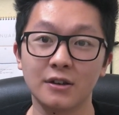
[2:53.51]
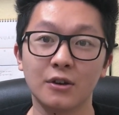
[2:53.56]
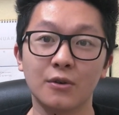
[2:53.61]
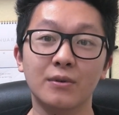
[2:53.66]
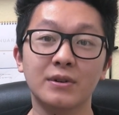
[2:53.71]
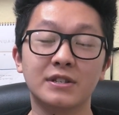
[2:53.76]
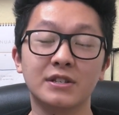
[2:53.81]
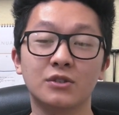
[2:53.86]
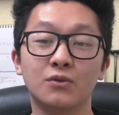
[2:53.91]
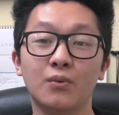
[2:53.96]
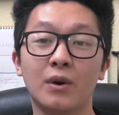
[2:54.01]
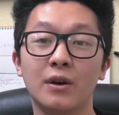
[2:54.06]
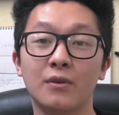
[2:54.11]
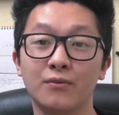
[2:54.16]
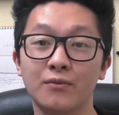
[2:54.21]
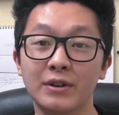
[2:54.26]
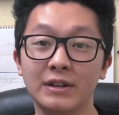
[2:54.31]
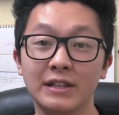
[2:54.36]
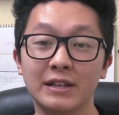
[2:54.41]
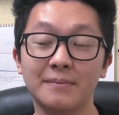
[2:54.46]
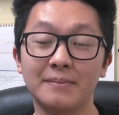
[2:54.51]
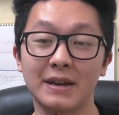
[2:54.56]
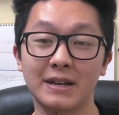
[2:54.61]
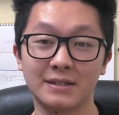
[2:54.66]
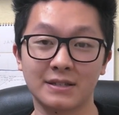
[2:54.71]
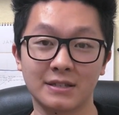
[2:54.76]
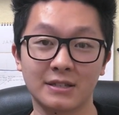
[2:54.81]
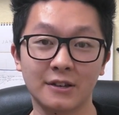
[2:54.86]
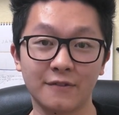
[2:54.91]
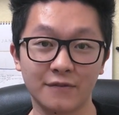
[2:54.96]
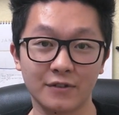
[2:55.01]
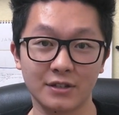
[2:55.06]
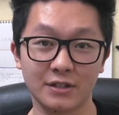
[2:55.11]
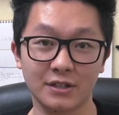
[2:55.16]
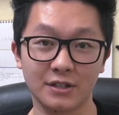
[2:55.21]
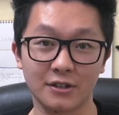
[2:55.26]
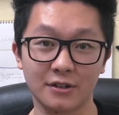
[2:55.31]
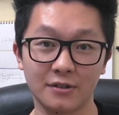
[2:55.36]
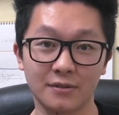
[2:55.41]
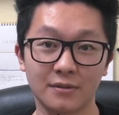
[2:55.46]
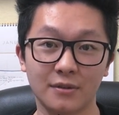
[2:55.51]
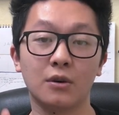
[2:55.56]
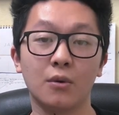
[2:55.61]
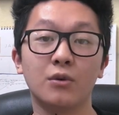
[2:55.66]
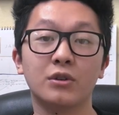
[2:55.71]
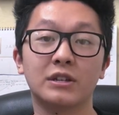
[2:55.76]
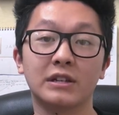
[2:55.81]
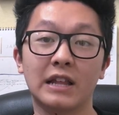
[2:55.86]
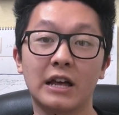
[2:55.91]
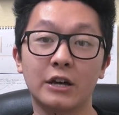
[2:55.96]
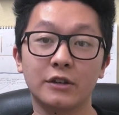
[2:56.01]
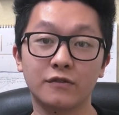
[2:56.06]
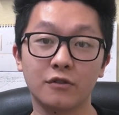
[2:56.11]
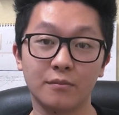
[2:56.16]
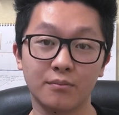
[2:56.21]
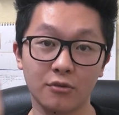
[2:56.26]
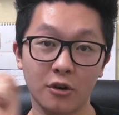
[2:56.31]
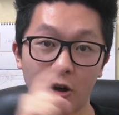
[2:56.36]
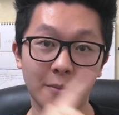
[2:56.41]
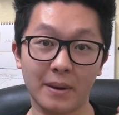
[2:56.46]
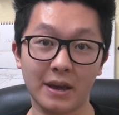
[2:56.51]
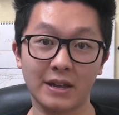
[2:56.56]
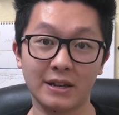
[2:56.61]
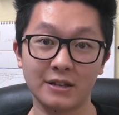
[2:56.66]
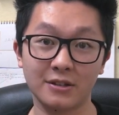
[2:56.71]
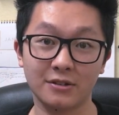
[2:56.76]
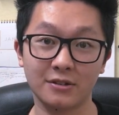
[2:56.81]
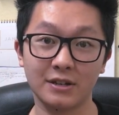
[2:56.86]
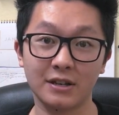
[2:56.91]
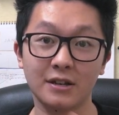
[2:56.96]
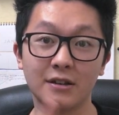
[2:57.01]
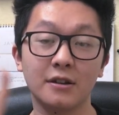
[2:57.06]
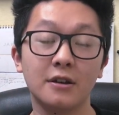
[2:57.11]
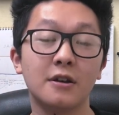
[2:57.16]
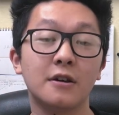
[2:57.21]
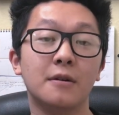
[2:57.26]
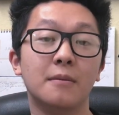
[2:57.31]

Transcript: which is what really makes a difference here, which allows for broadband internet,